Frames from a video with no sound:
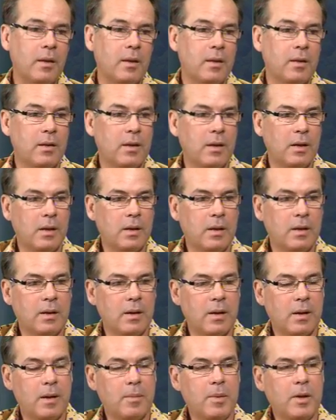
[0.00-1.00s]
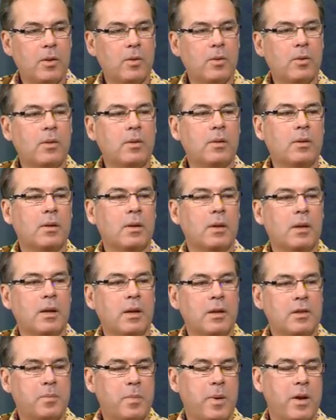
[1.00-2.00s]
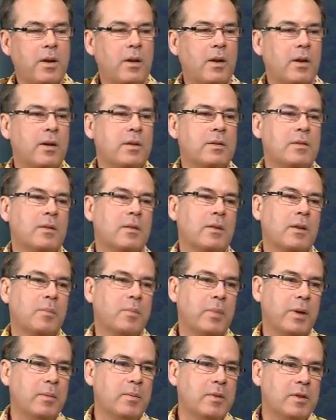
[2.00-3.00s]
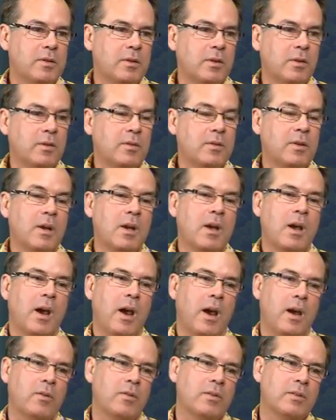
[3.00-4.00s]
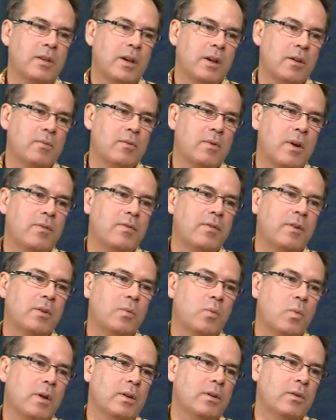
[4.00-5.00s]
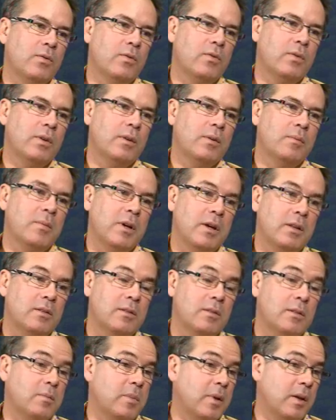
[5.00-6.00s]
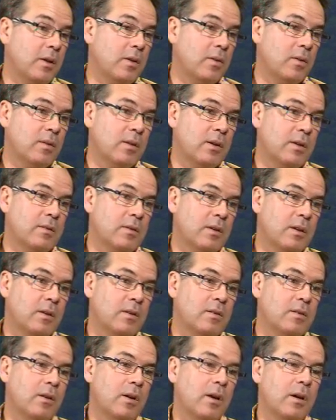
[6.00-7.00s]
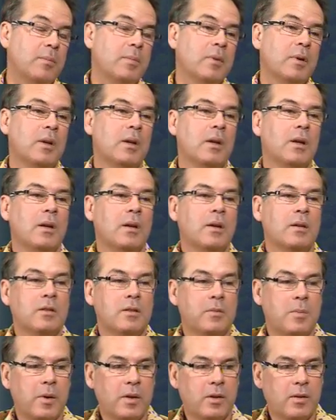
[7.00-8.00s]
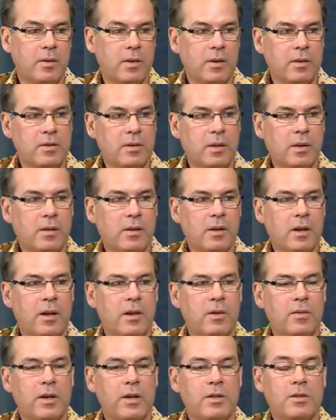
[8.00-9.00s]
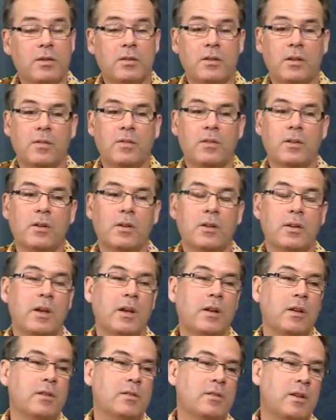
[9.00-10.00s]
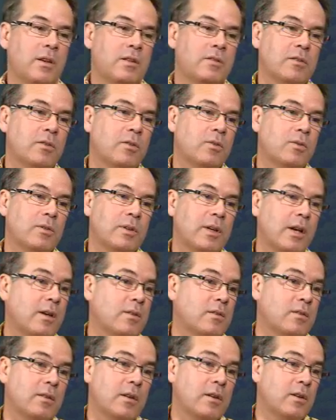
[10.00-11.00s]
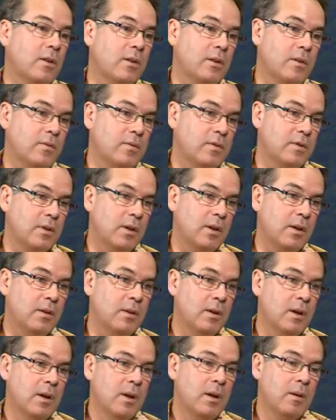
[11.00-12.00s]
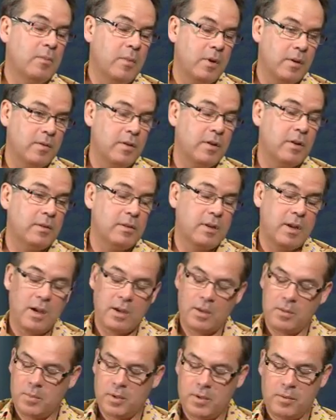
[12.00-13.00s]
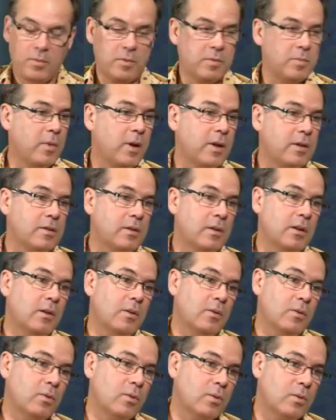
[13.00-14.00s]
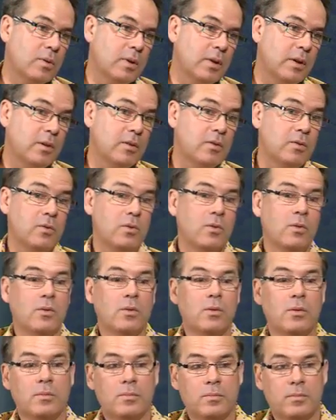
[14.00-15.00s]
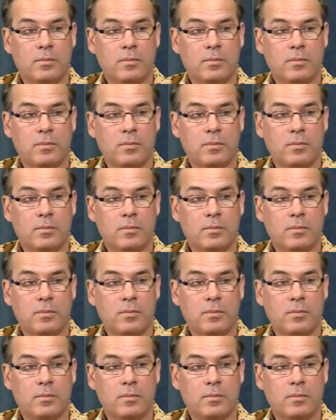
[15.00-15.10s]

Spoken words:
the chemical has paralysed their pigment cells, and it'll take roughly 1 to 3 months, depending on their skin type, depending on their skin coloration. So if you've got an Anglo-Saxon Caucasian, they don't even see it. But if you've got darker people with my skin, or Greeks, or